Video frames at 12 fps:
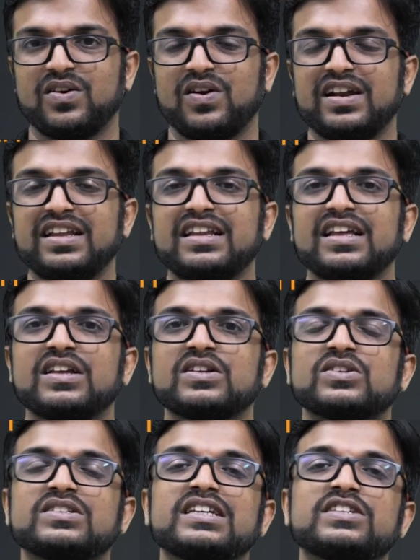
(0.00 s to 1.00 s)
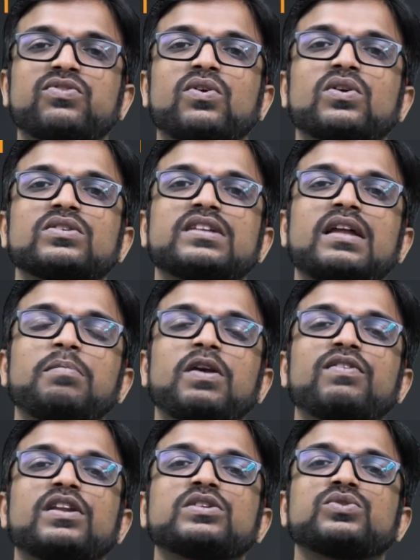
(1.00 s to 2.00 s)
Alright, so it just follows that
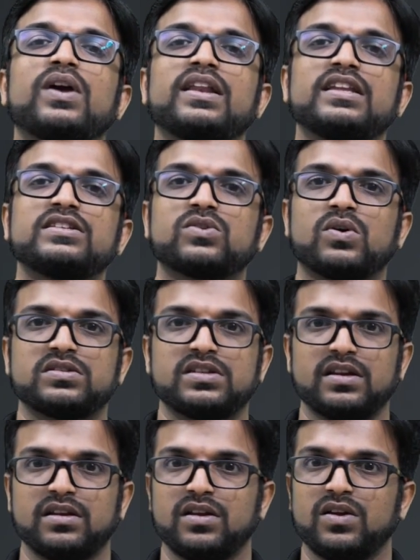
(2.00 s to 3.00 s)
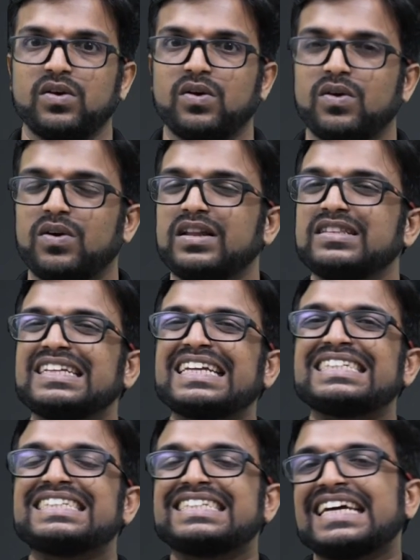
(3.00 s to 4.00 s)
PV raised to N is constant. Only thing
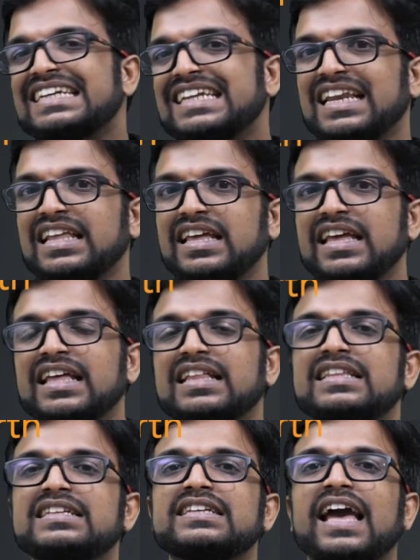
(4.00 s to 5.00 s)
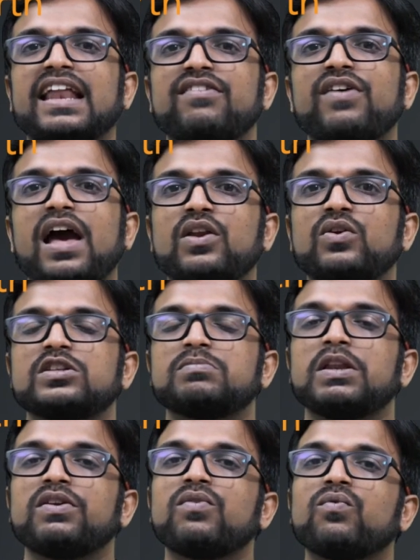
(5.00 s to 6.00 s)
is, generally this N value is
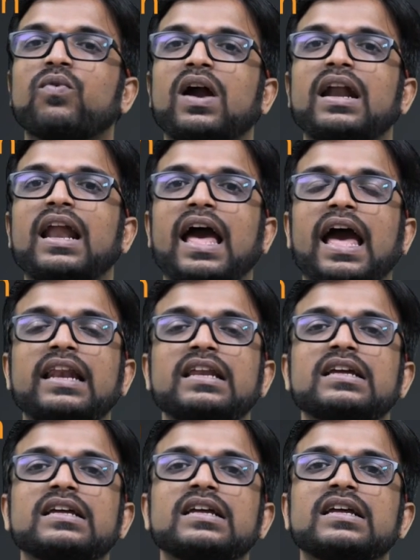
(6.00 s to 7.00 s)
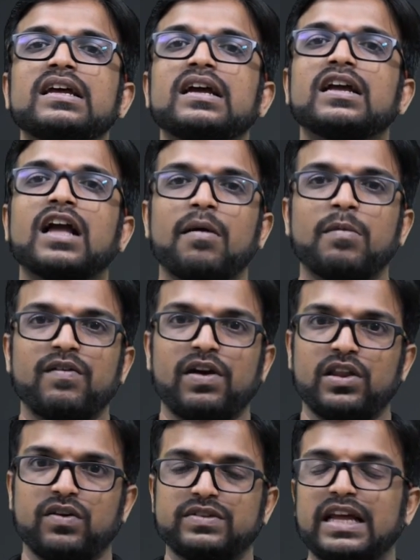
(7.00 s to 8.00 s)
between 1 and gamma
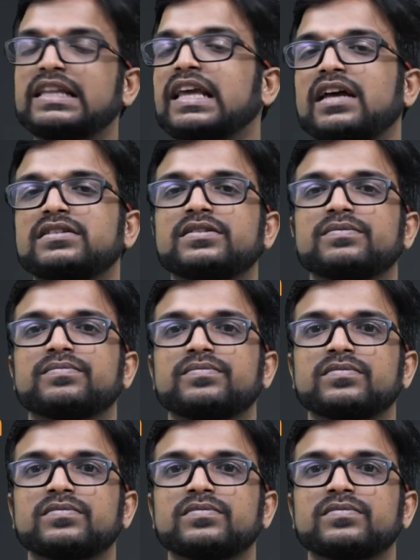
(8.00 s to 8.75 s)
value of that gas.